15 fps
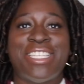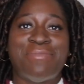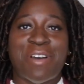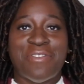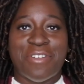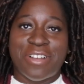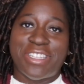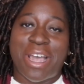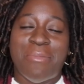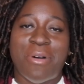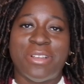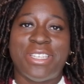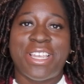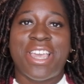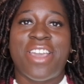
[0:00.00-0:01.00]
is my first time
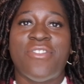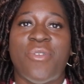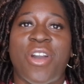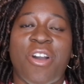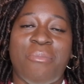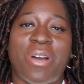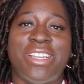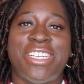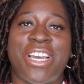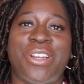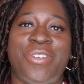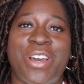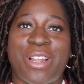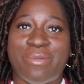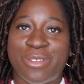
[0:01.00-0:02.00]
hosting a giveaway on my
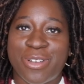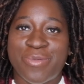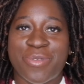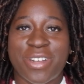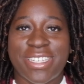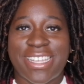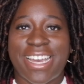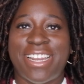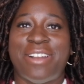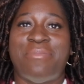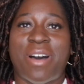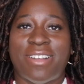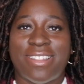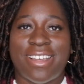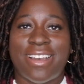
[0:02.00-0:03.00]
channel and I'm super excited
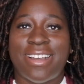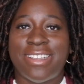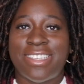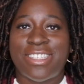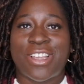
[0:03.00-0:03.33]
about that.